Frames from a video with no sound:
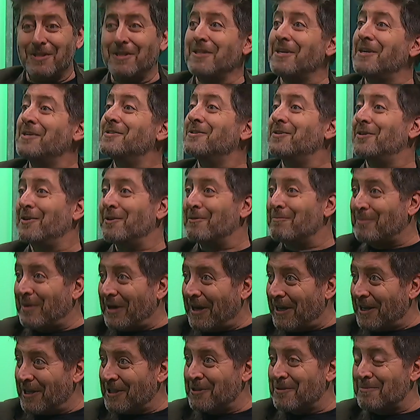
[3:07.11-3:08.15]
They started
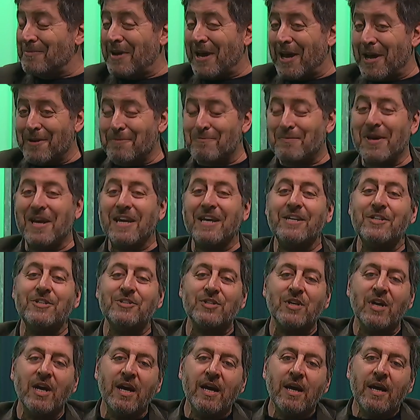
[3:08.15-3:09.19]
buying the back page,